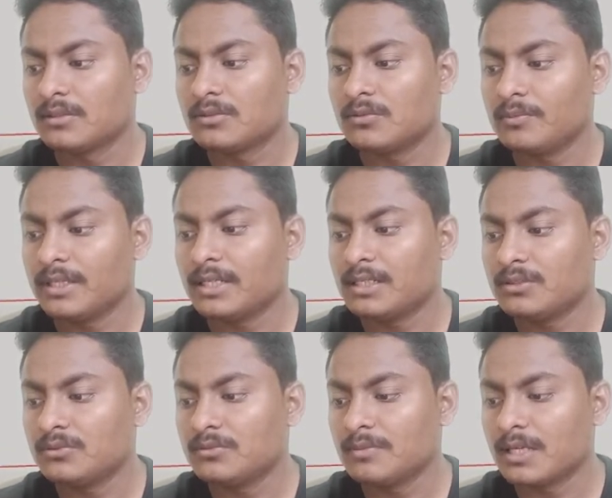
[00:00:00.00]
To make it
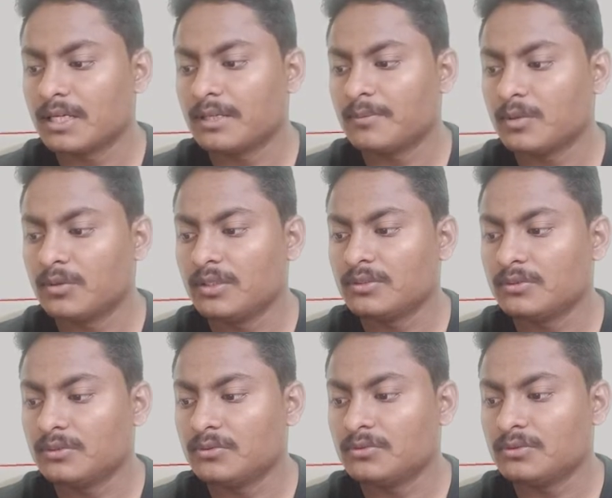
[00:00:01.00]
zoom, I am going to
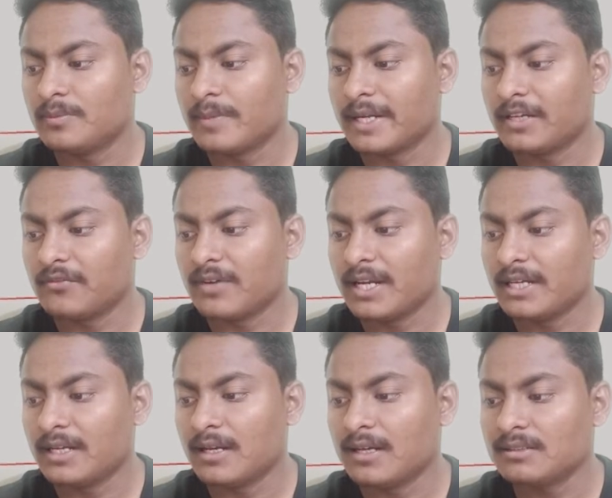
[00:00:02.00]
use magnifying
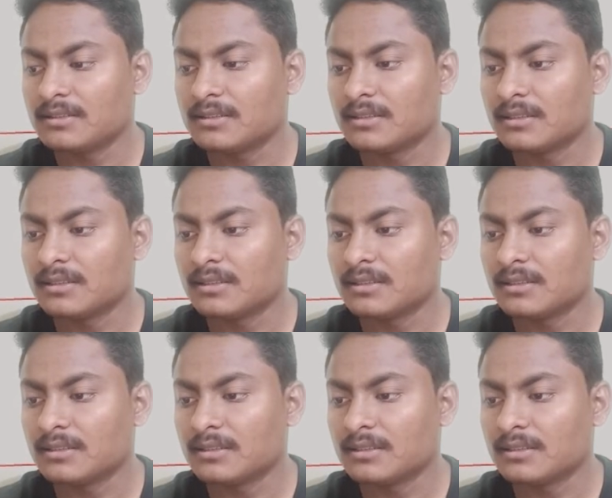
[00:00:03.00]
glass